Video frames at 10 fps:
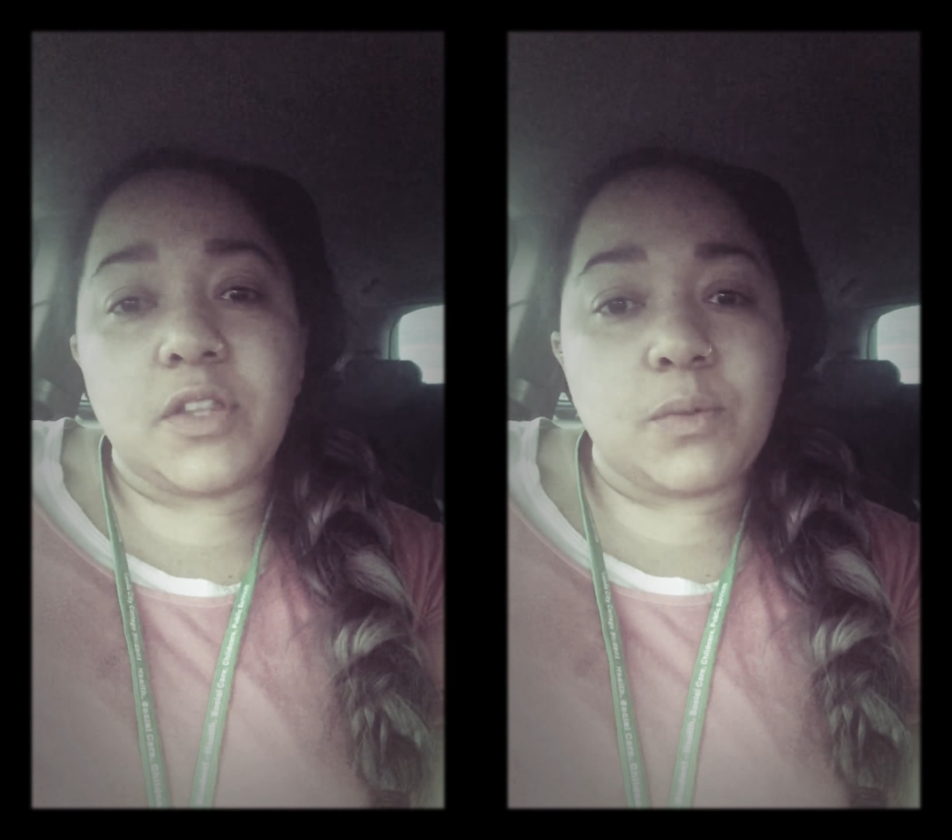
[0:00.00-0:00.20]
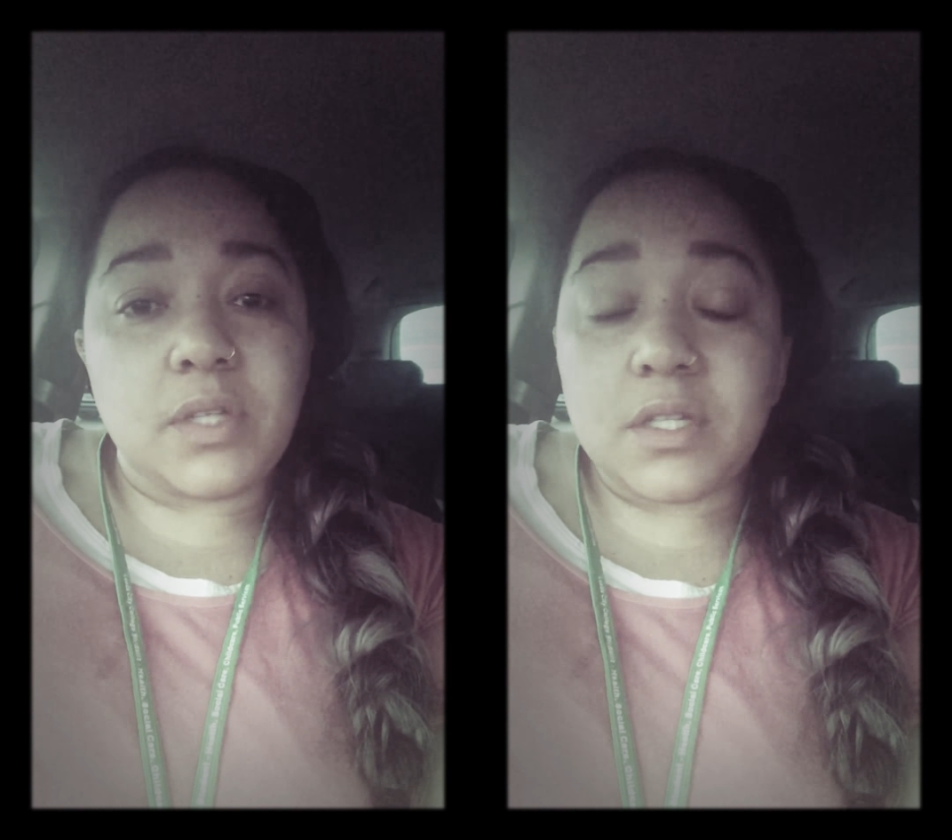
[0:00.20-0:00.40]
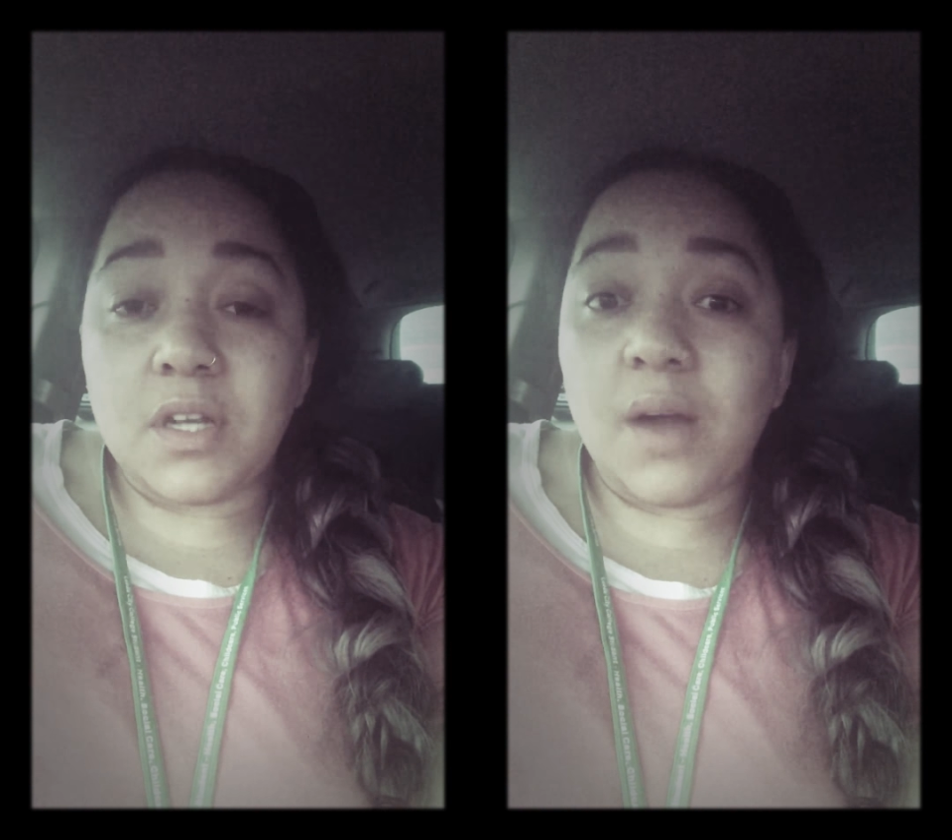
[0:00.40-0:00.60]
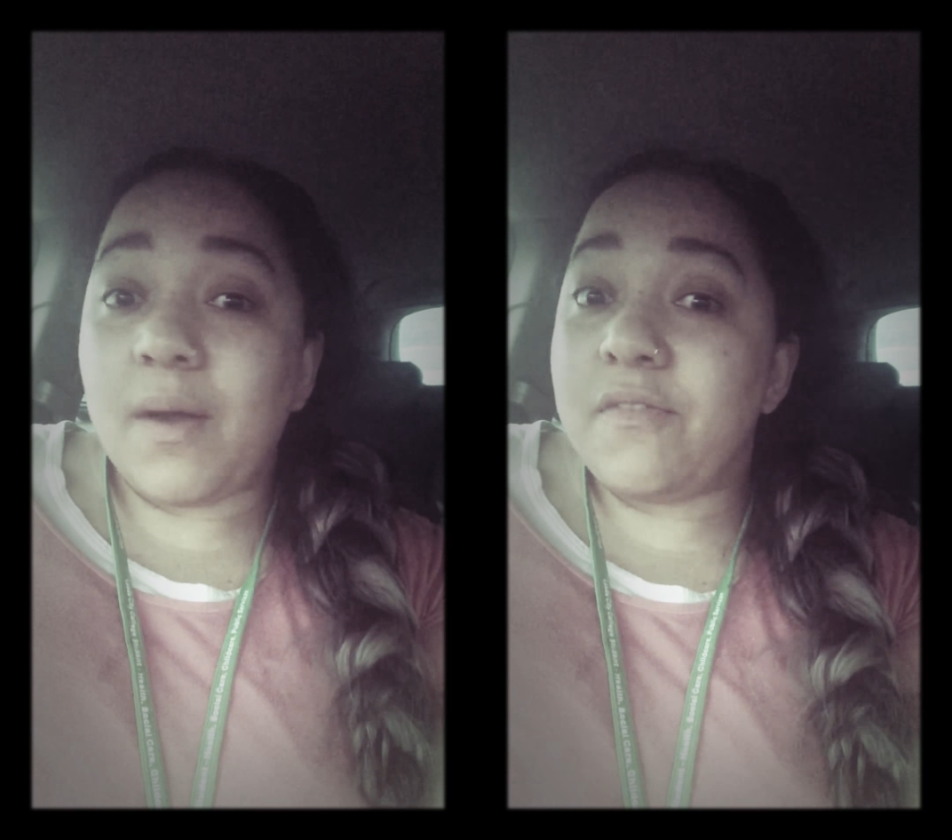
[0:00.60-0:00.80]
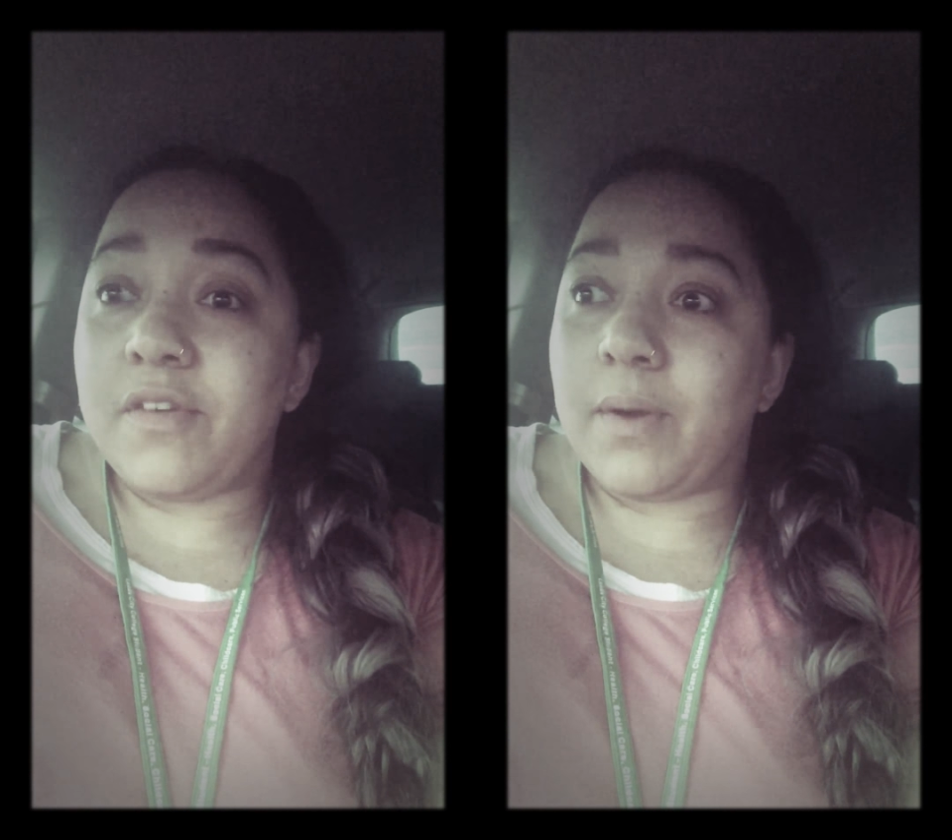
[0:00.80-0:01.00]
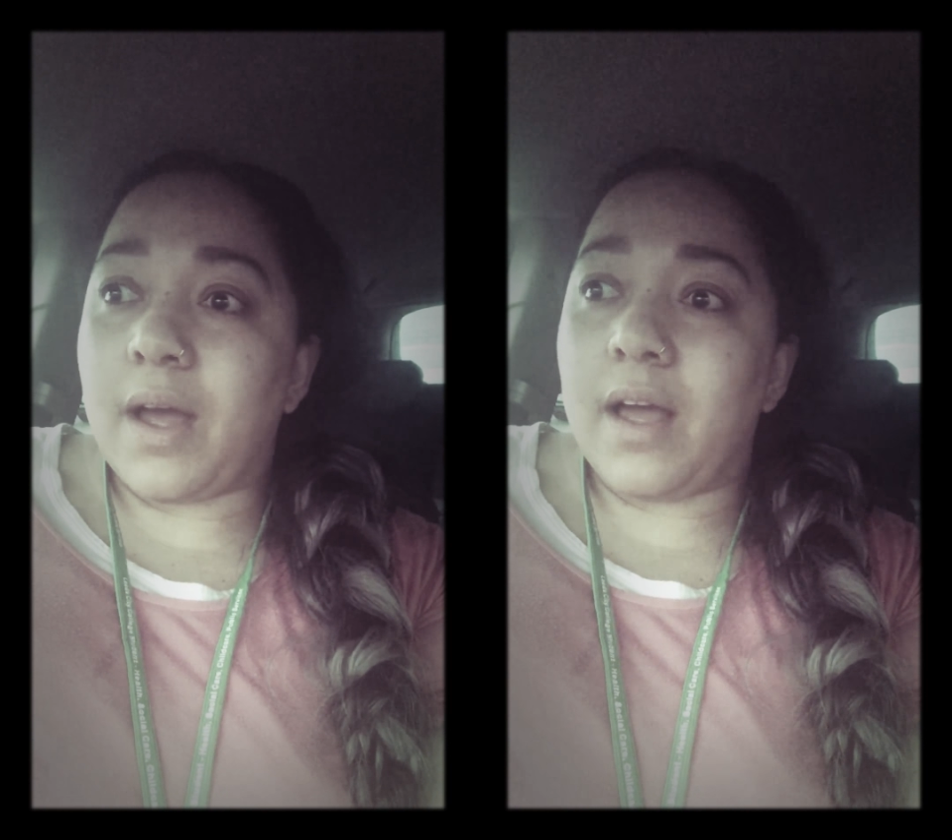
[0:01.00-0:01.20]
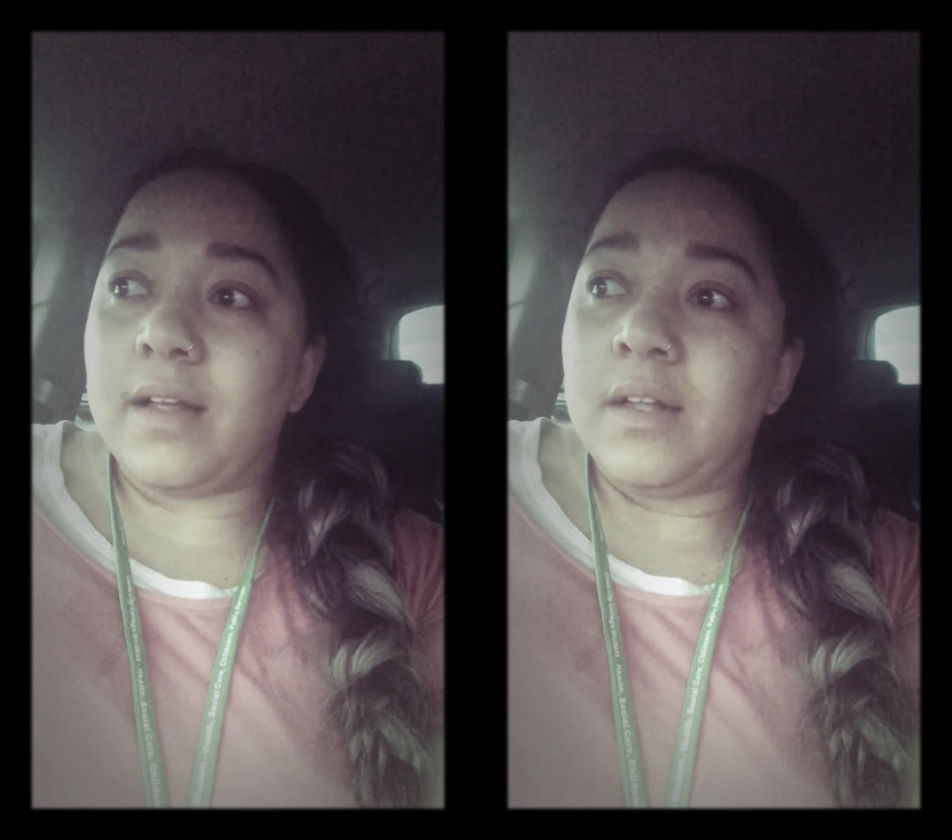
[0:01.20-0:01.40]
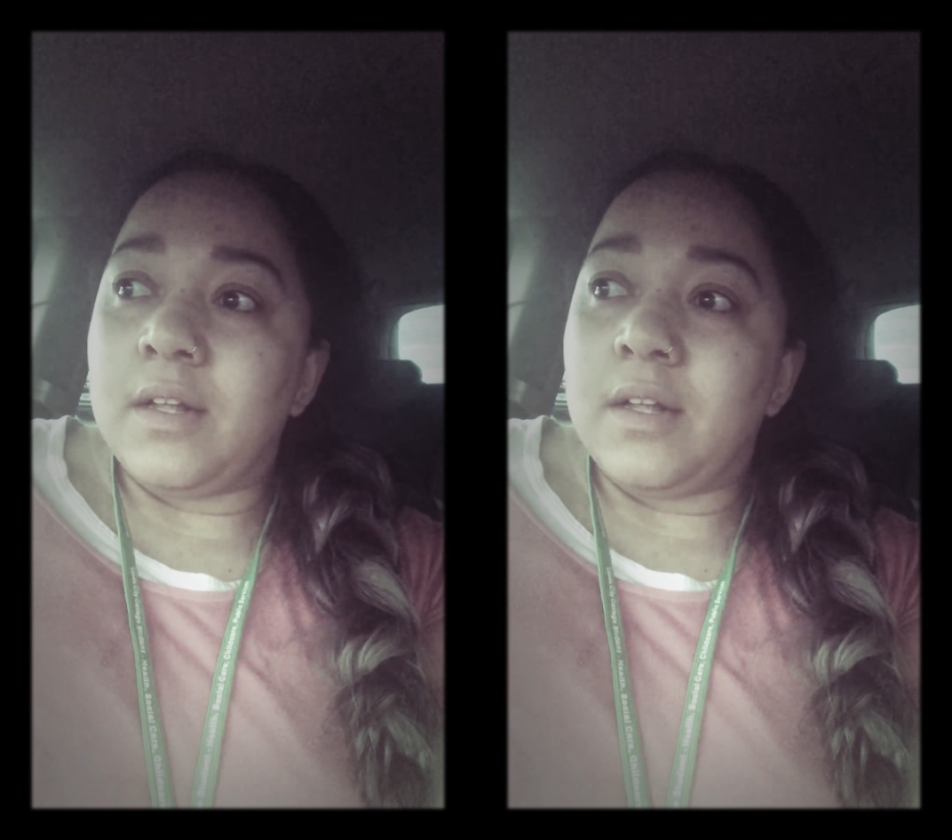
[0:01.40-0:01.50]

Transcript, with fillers: there was snow everywhere